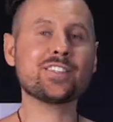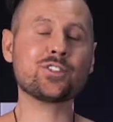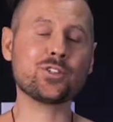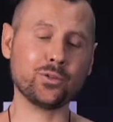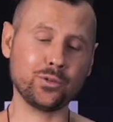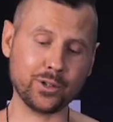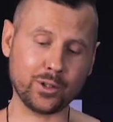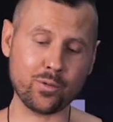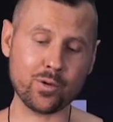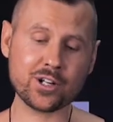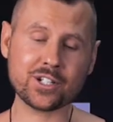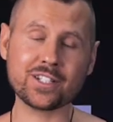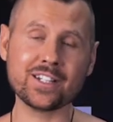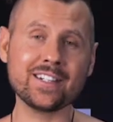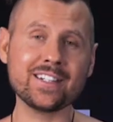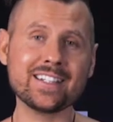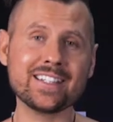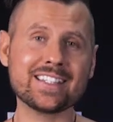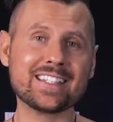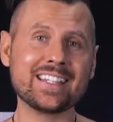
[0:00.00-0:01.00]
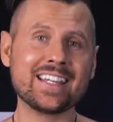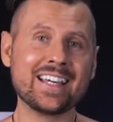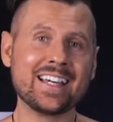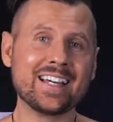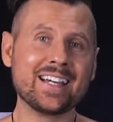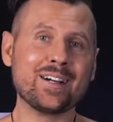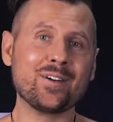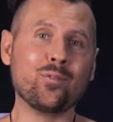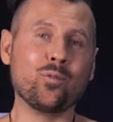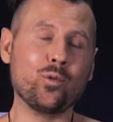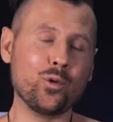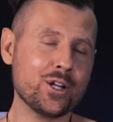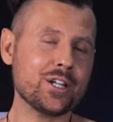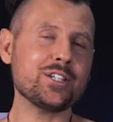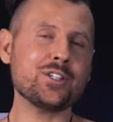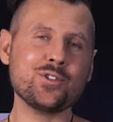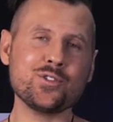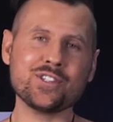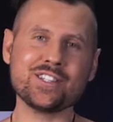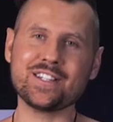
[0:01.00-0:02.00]
So the question is, would I
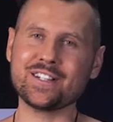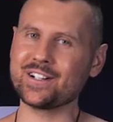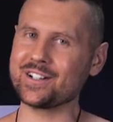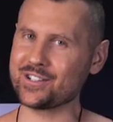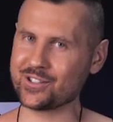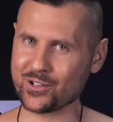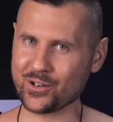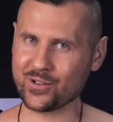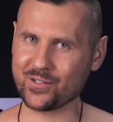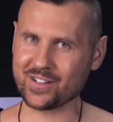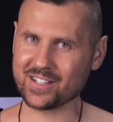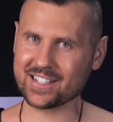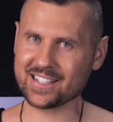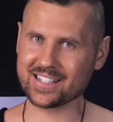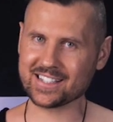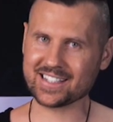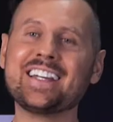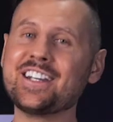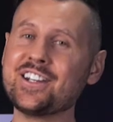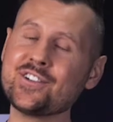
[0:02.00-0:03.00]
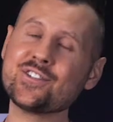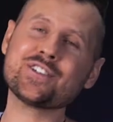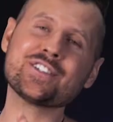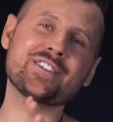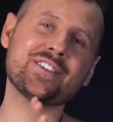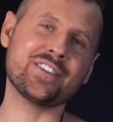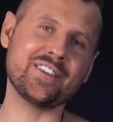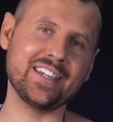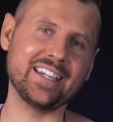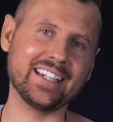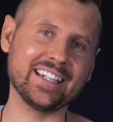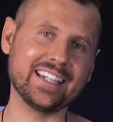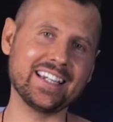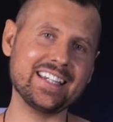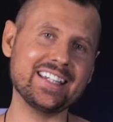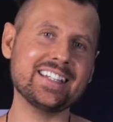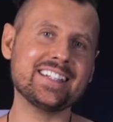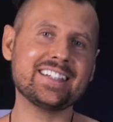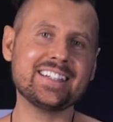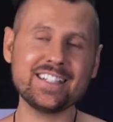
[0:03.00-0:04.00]
use their services? Here's the thing,
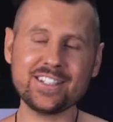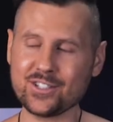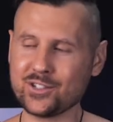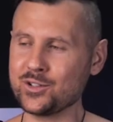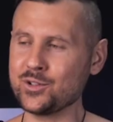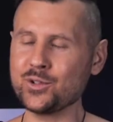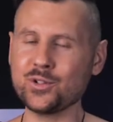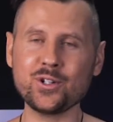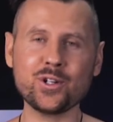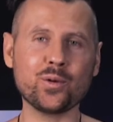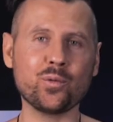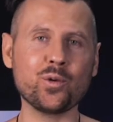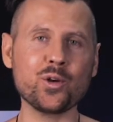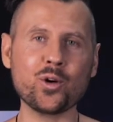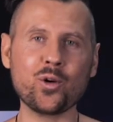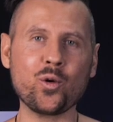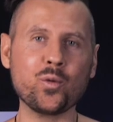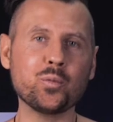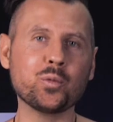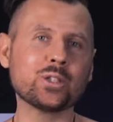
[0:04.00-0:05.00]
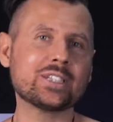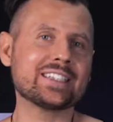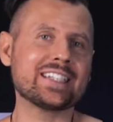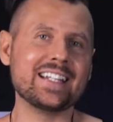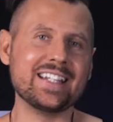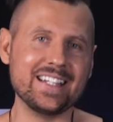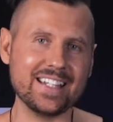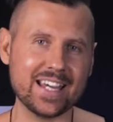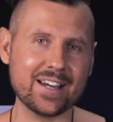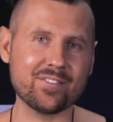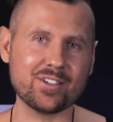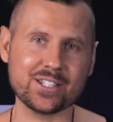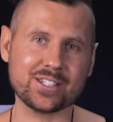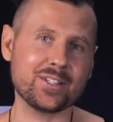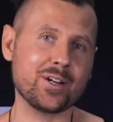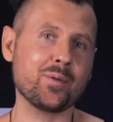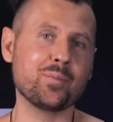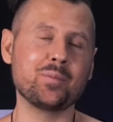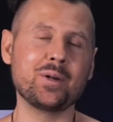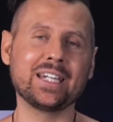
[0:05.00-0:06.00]
in this studio we almost never
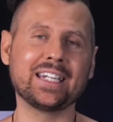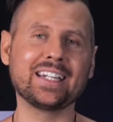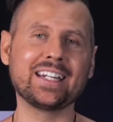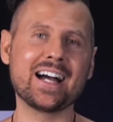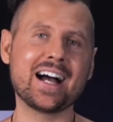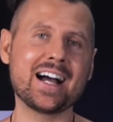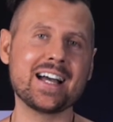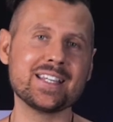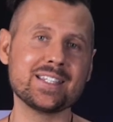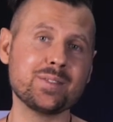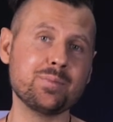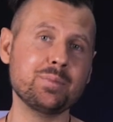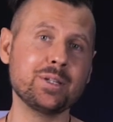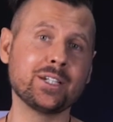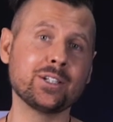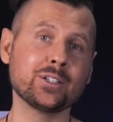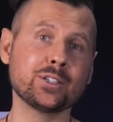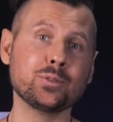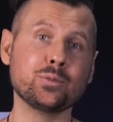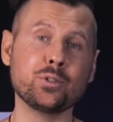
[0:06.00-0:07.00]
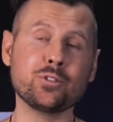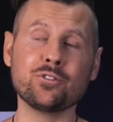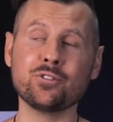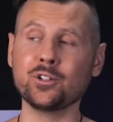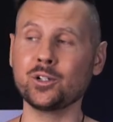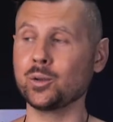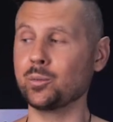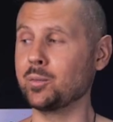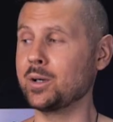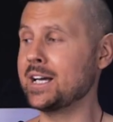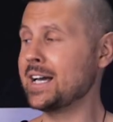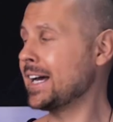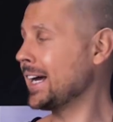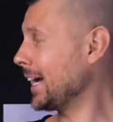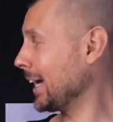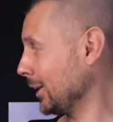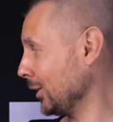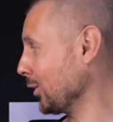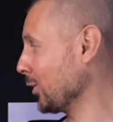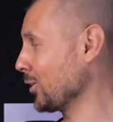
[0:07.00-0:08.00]
stop making ice because we film
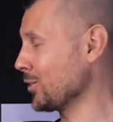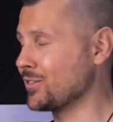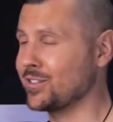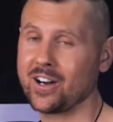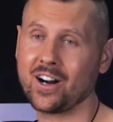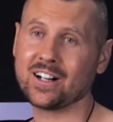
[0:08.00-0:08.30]
a lot of